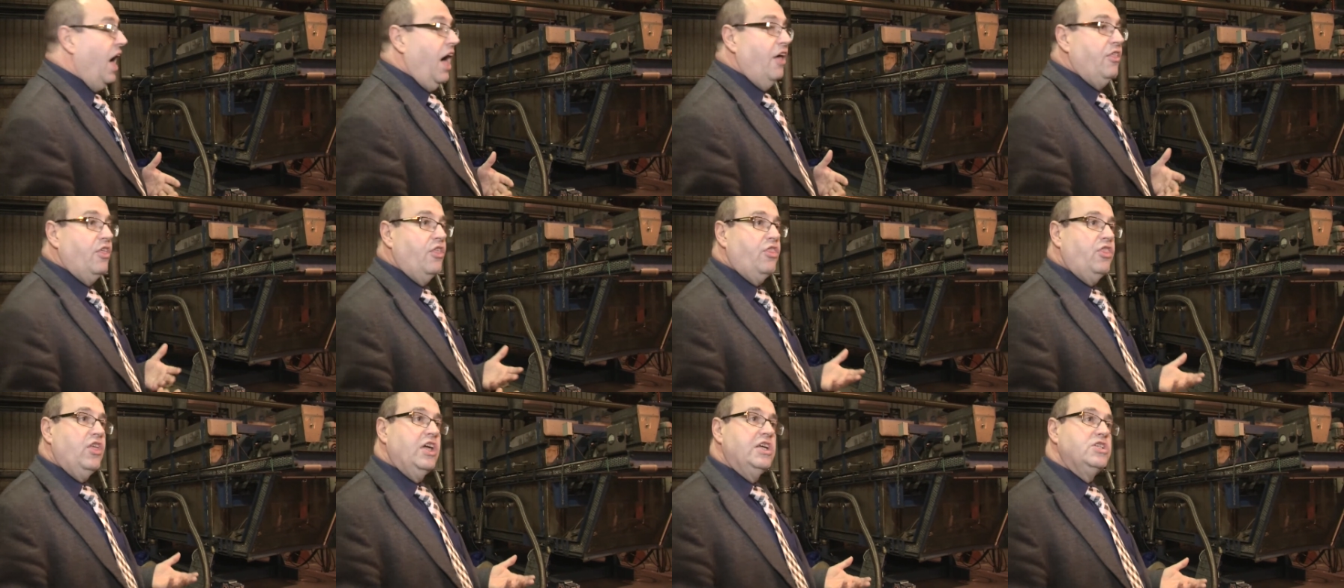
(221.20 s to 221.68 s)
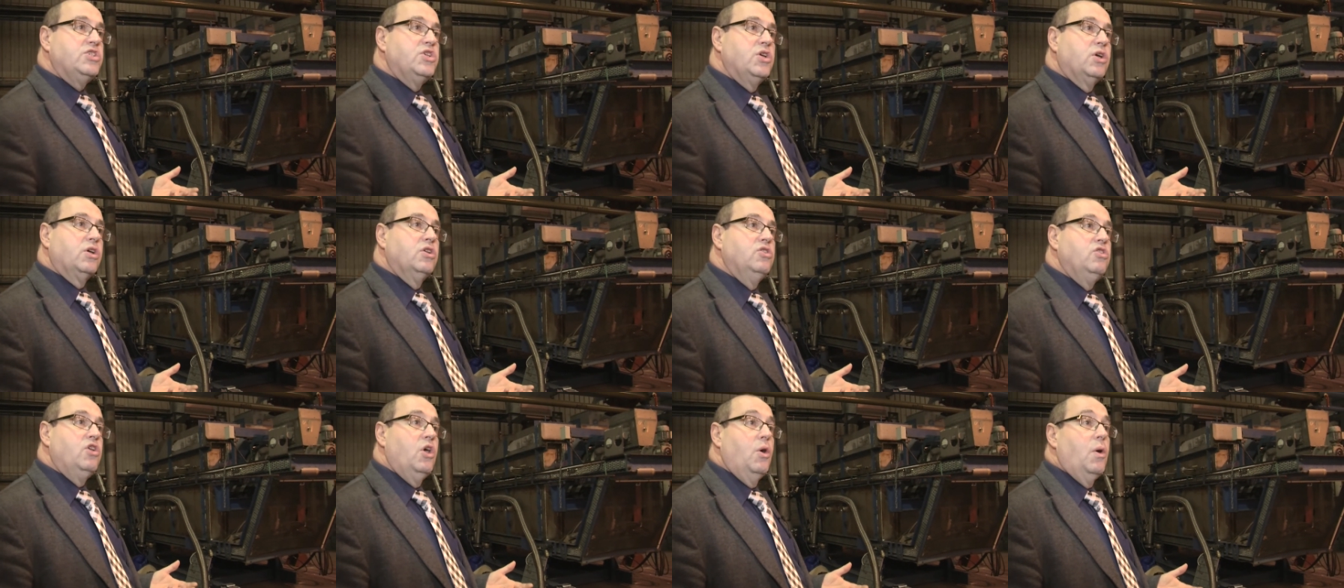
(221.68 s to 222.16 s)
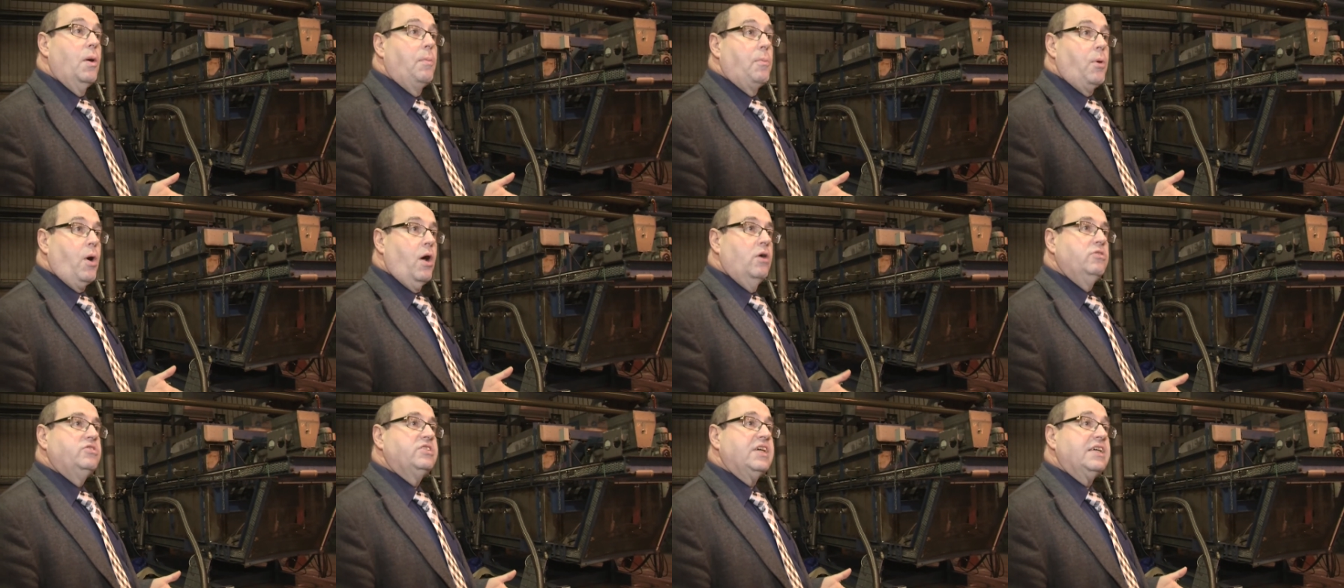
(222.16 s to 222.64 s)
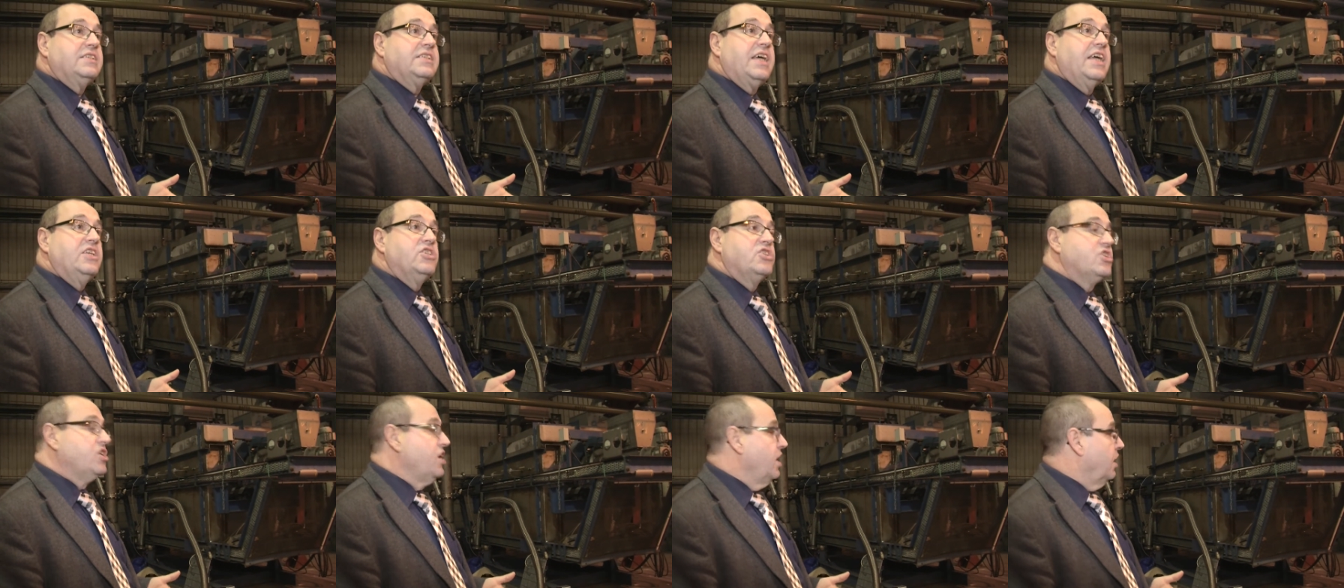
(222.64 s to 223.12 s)
Other things you can do are process
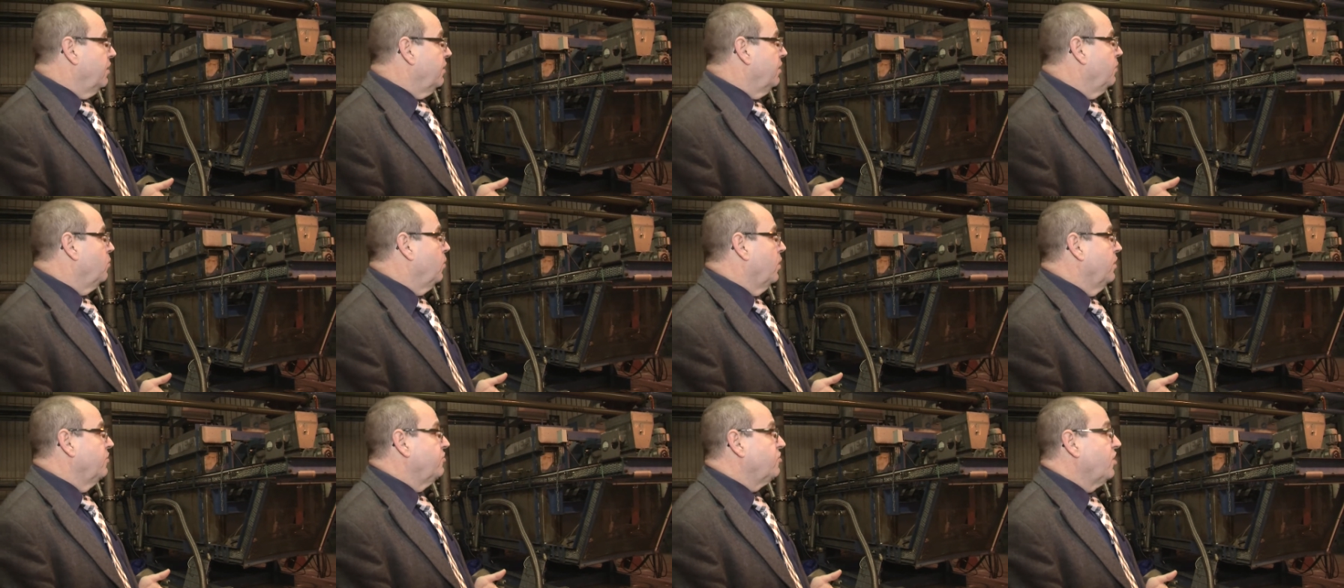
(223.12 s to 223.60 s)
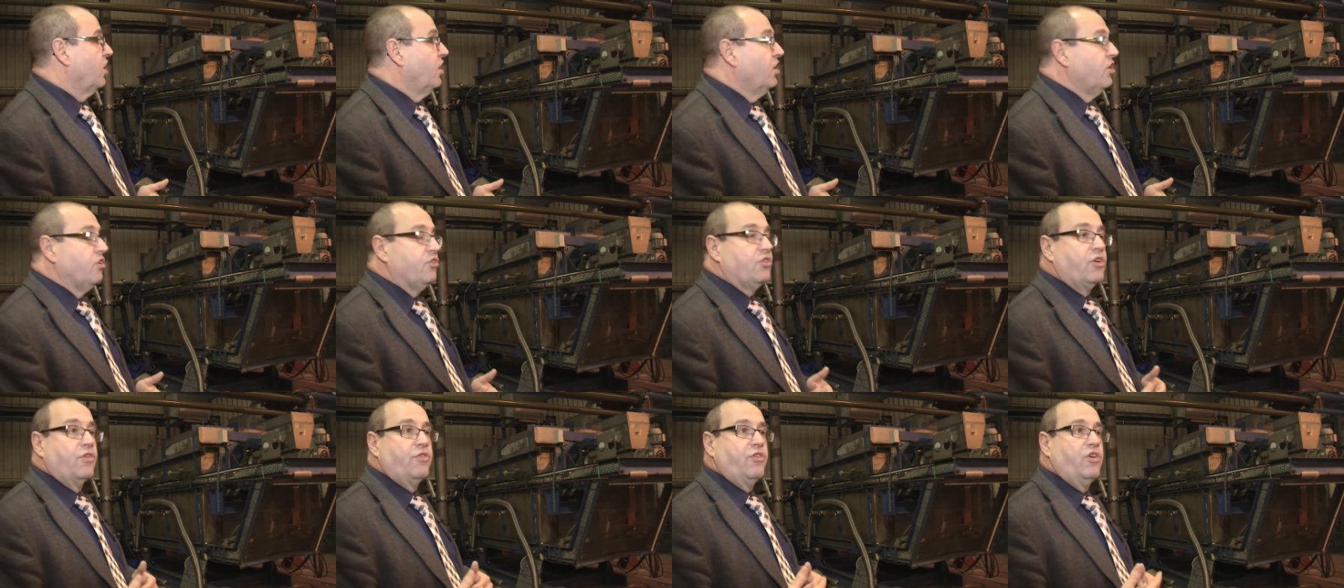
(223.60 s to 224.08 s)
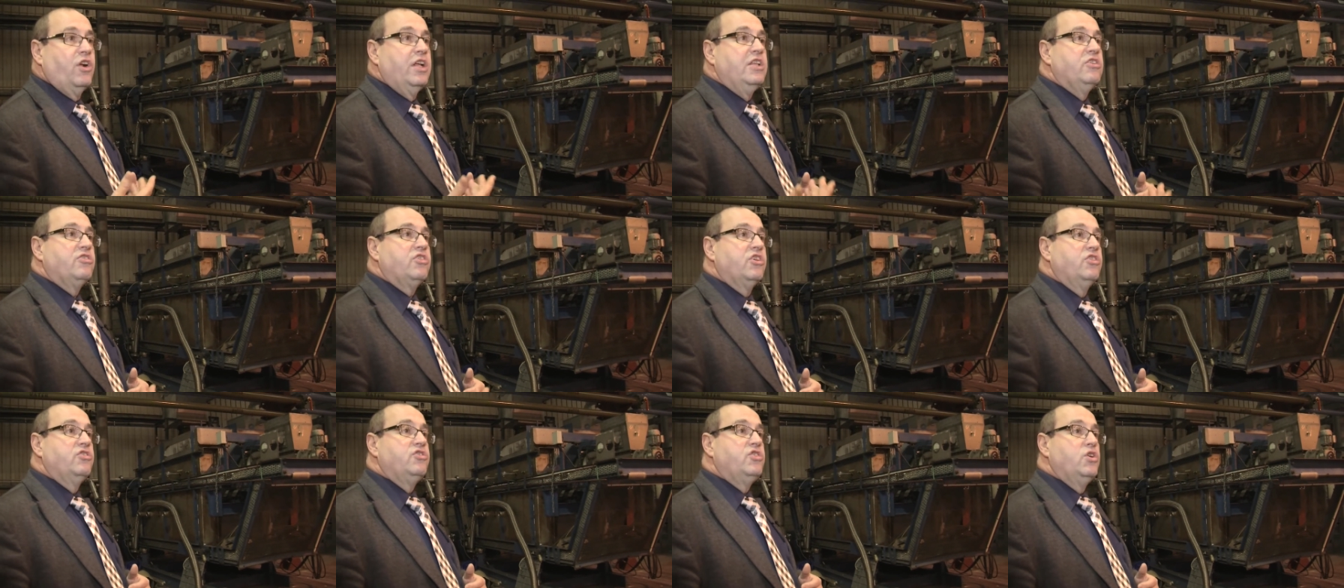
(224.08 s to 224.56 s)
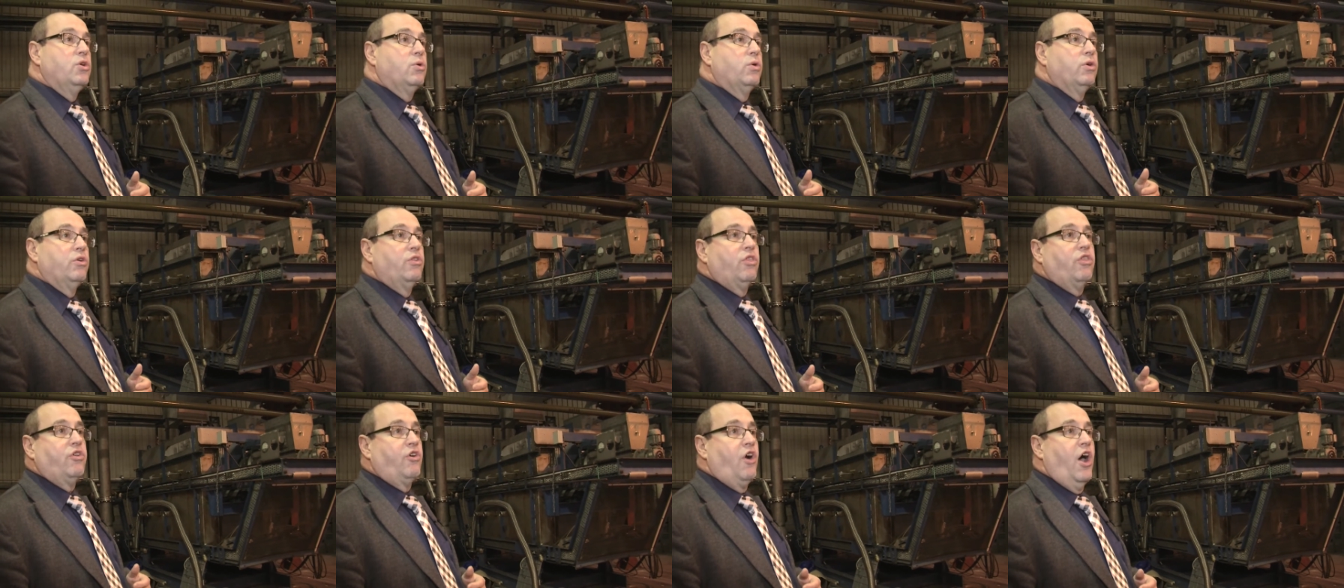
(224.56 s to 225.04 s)
engineering ones. So for instance, you
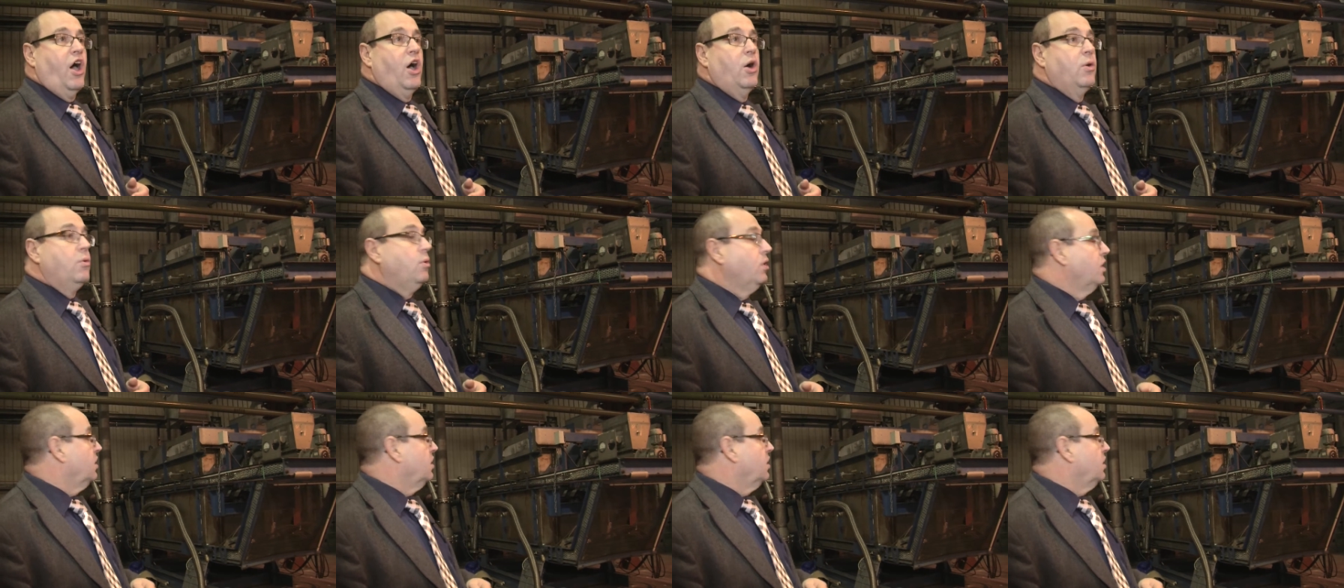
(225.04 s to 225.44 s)
could throw